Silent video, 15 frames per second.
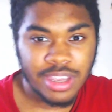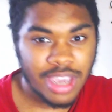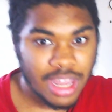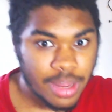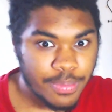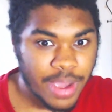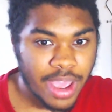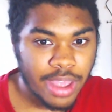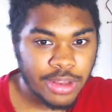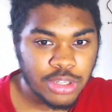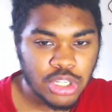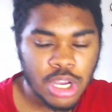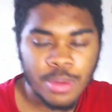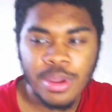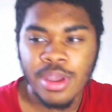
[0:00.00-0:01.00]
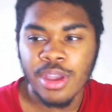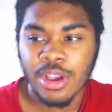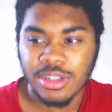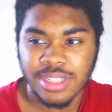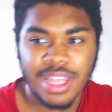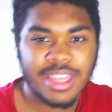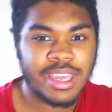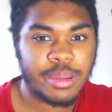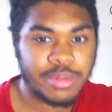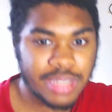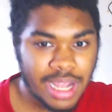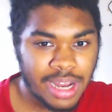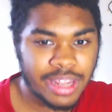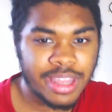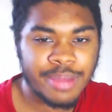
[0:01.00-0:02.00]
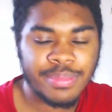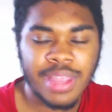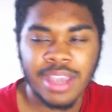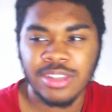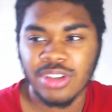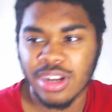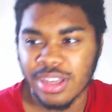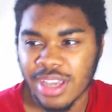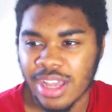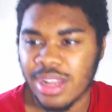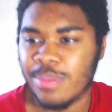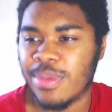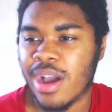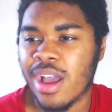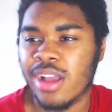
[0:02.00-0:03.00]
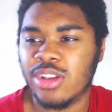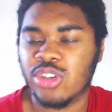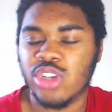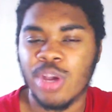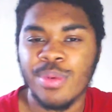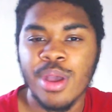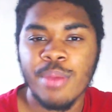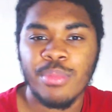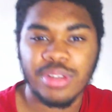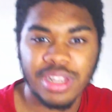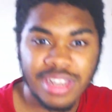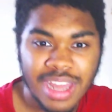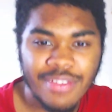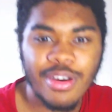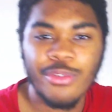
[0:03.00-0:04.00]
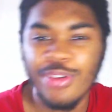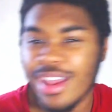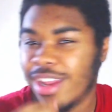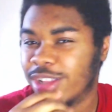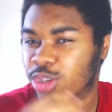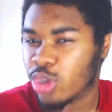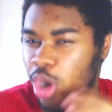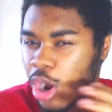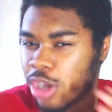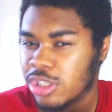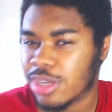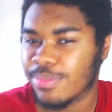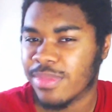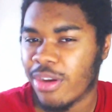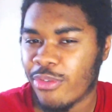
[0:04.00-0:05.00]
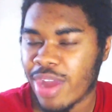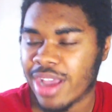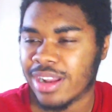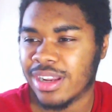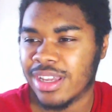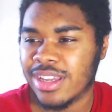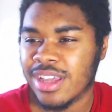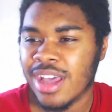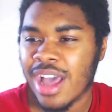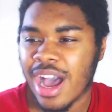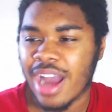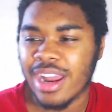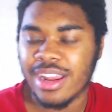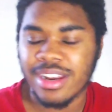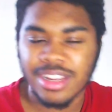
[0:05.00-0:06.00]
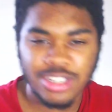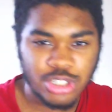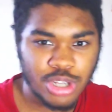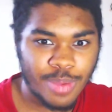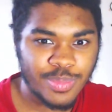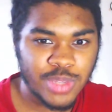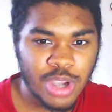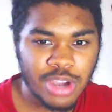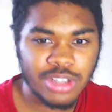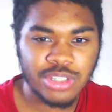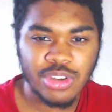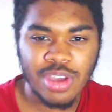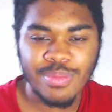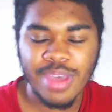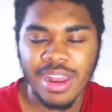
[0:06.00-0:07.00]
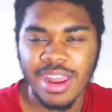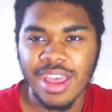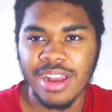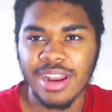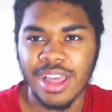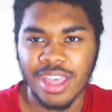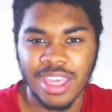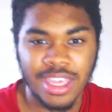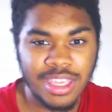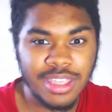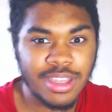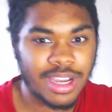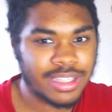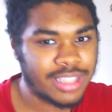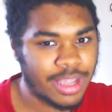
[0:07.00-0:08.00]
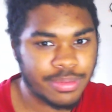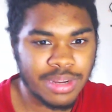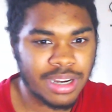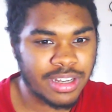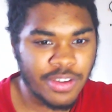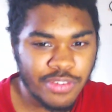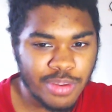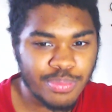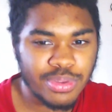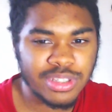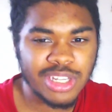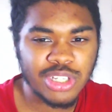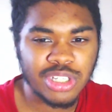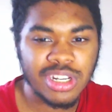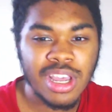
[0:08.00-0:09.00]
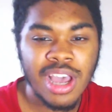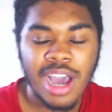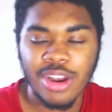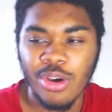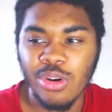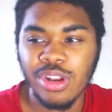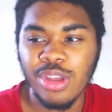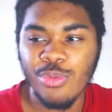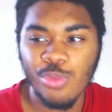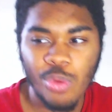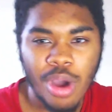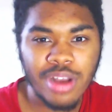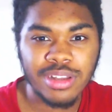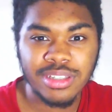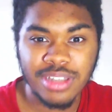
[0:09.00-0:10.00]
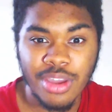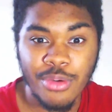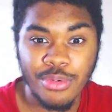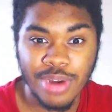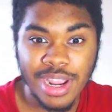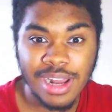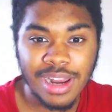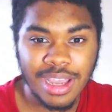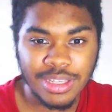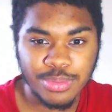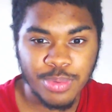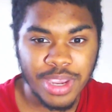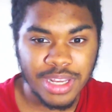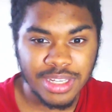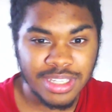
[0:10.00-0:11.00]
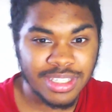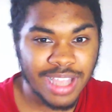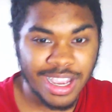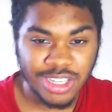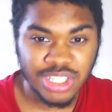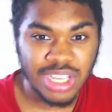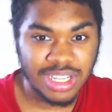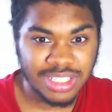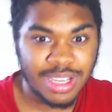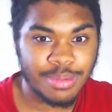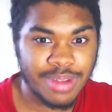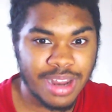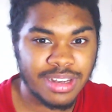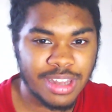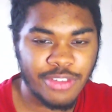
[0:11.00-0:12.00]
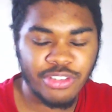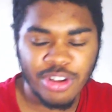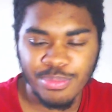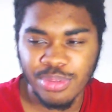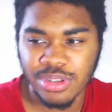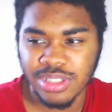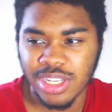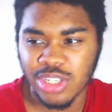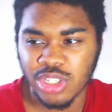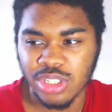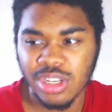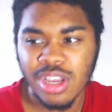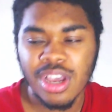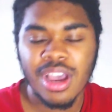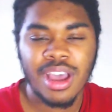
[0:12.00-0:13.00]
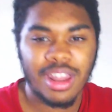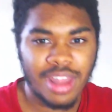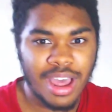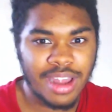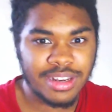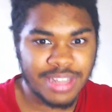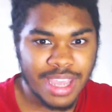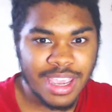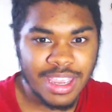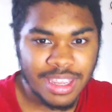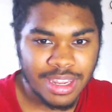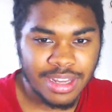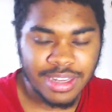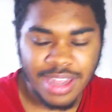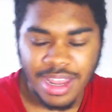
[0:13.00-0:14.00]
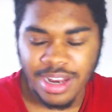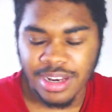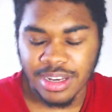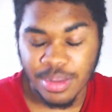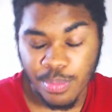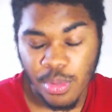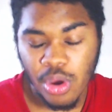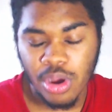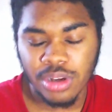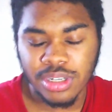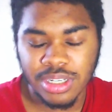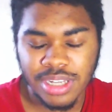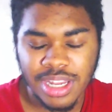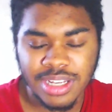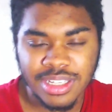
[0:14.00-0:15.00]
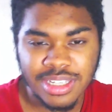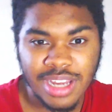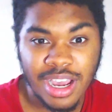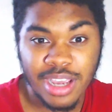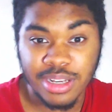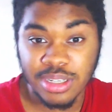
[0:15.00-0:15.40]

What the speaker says: the Bayern job because they kept telling him that he's gonna get the Bayern job, but they never really talked to him directly, and then they stopped talking to him, and then like he accepted a different position, and only once they realized, wait, he's actually accepted a different position, that day then the board then started